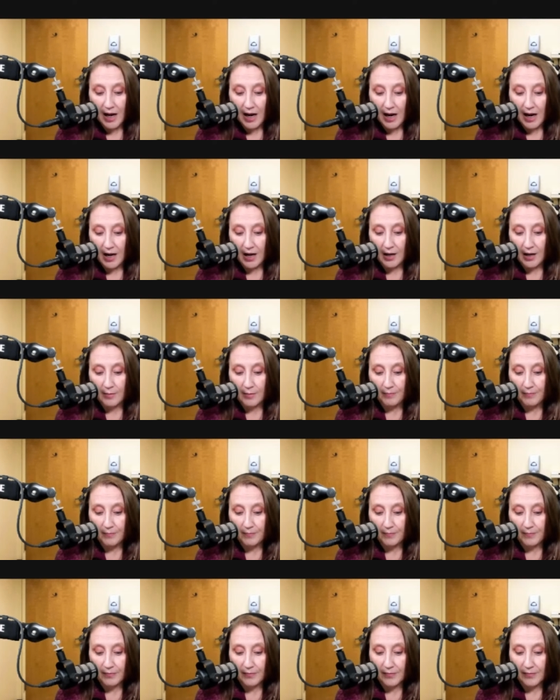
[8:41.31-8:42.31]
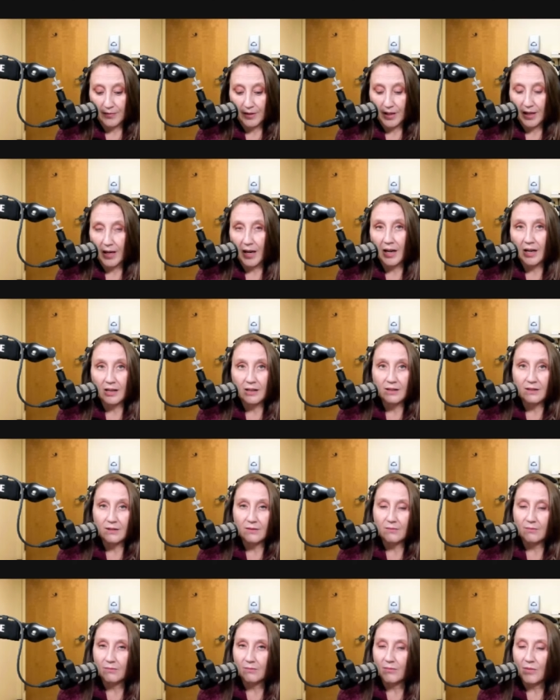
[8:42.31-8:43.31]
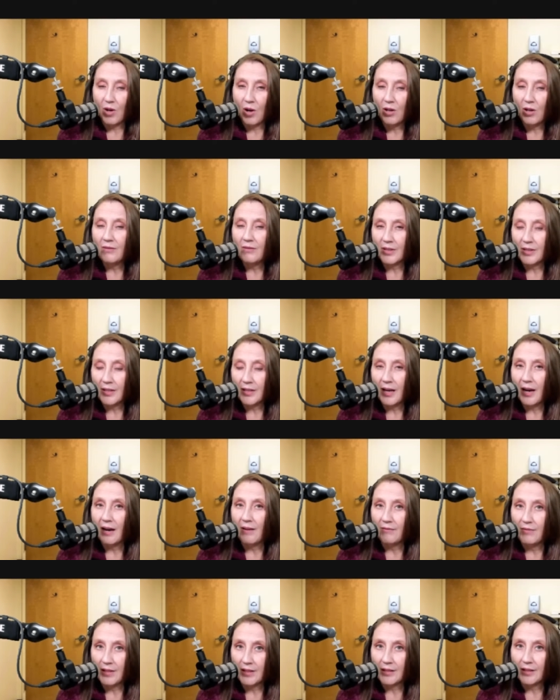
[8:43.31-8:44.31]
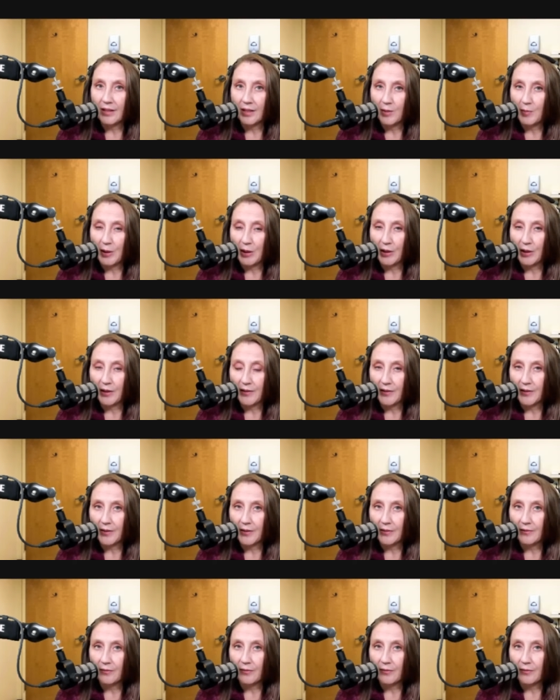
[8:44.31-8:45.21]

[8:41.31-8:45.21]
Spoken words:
And all of us have this experience.